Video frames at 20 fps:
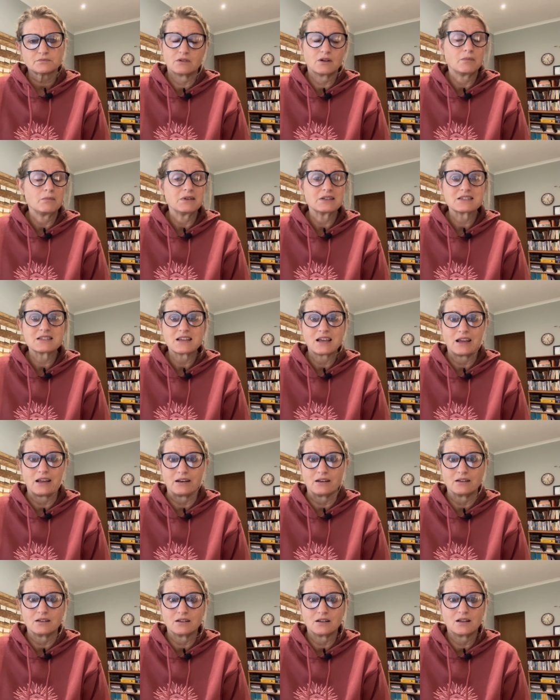Number
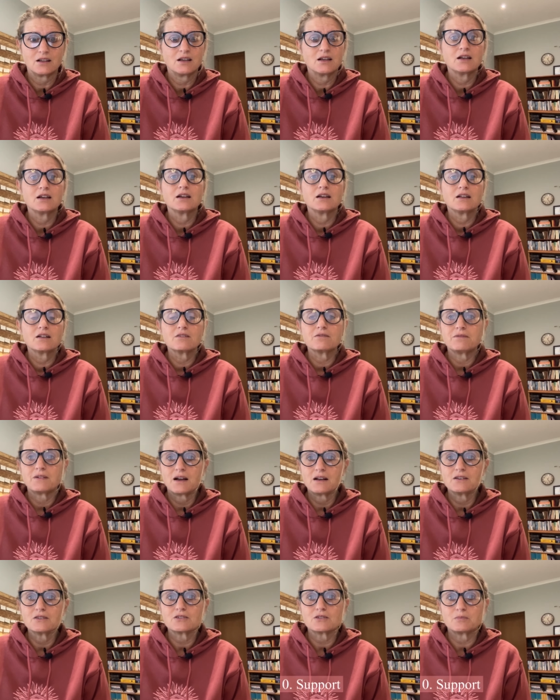10,
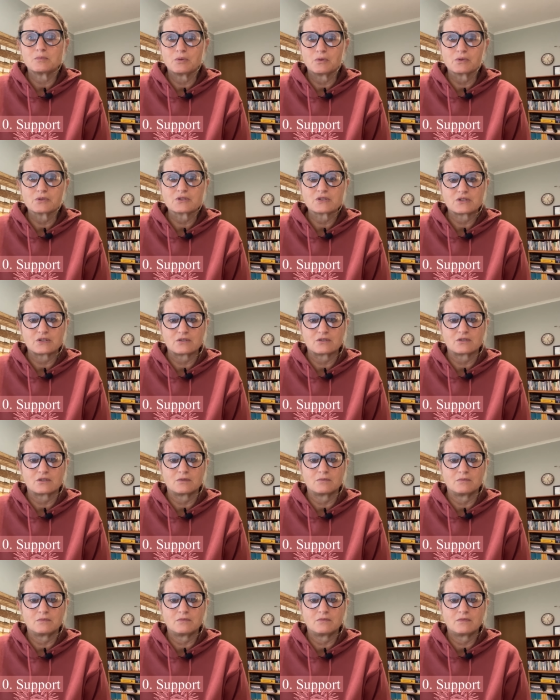find a support
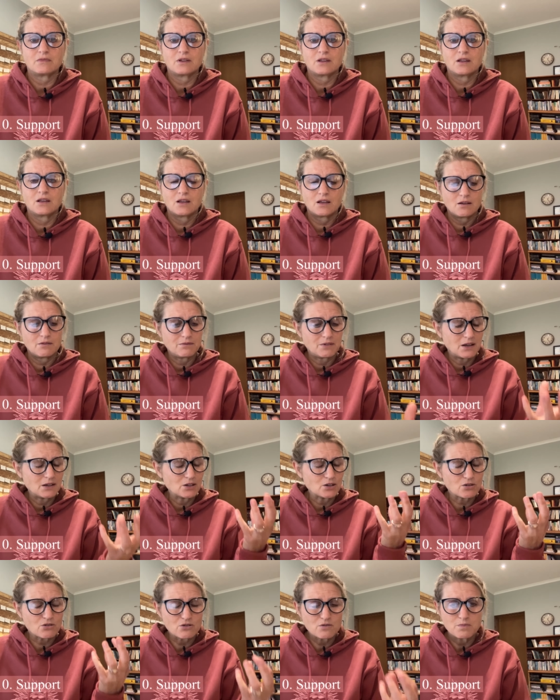system. Find
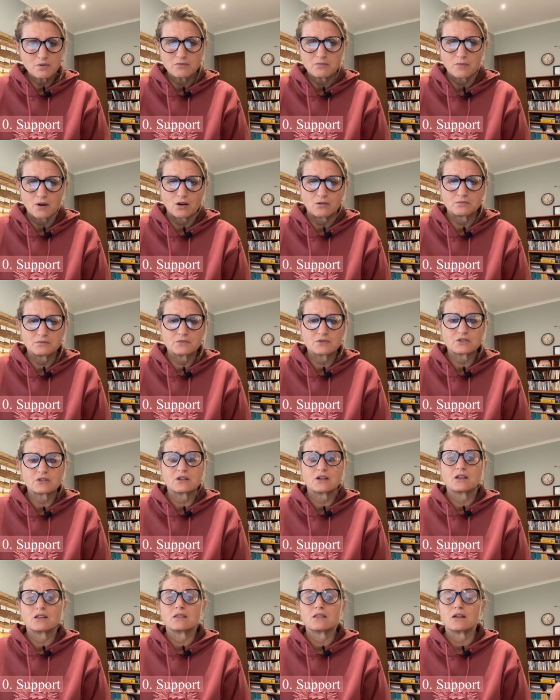a group of moms
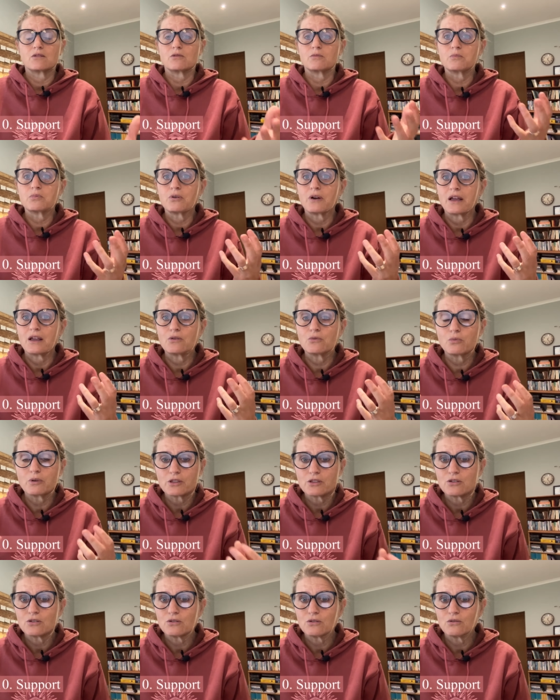that will pray
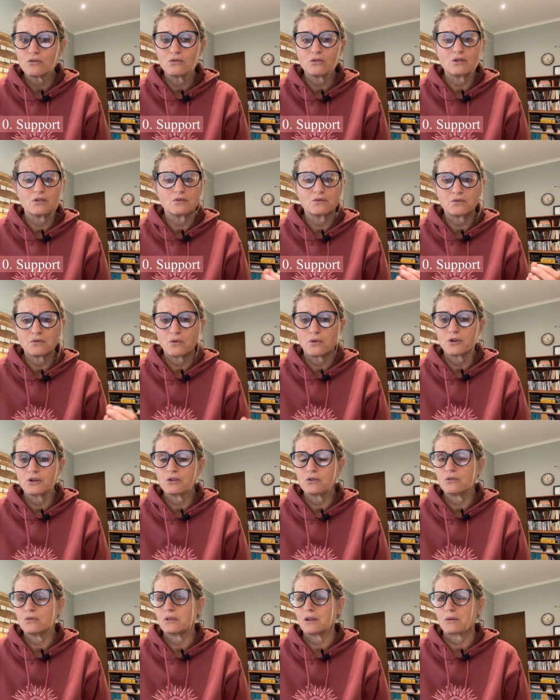with you, for
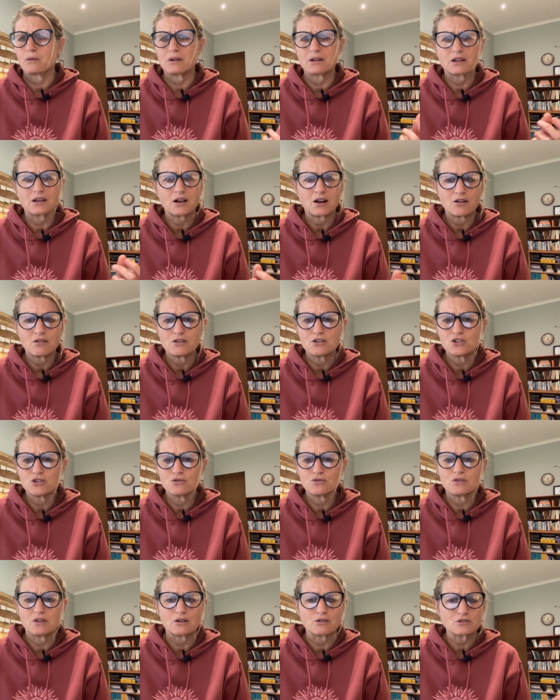you, that will encourage
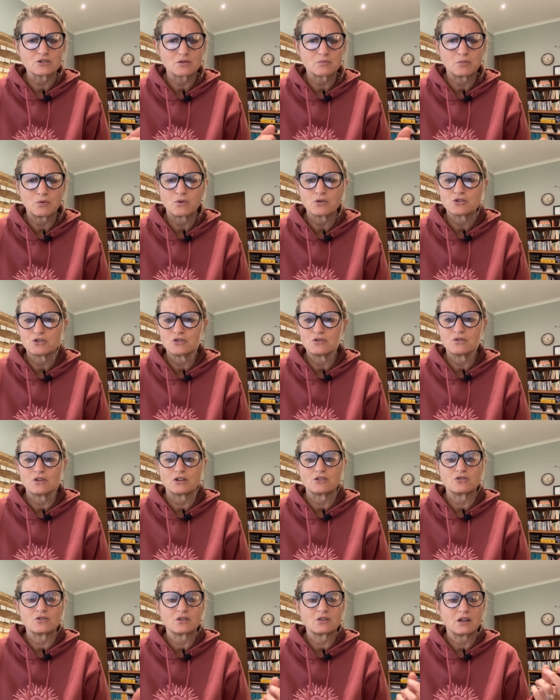you, that will support you,
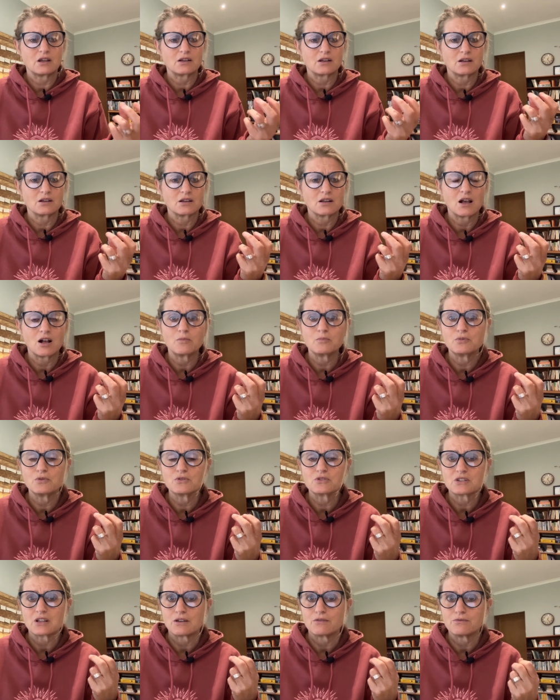that can help you
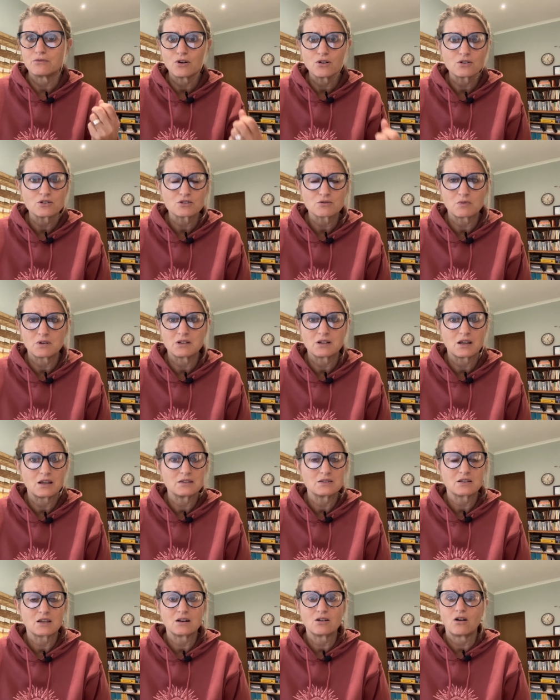stay focused when
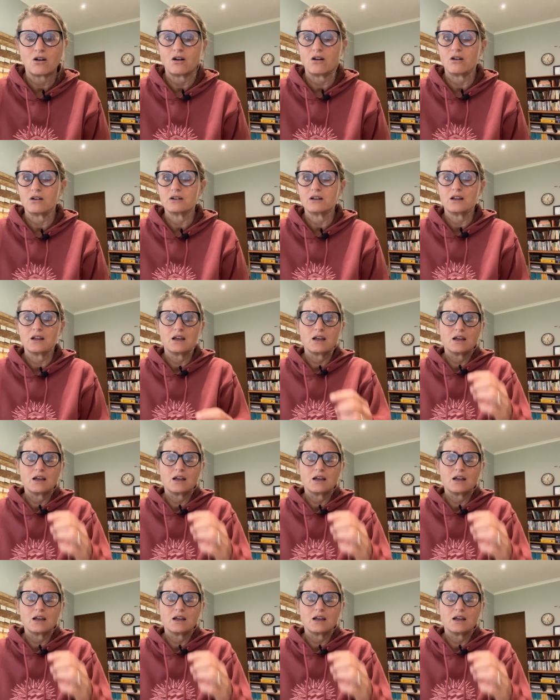days get hard,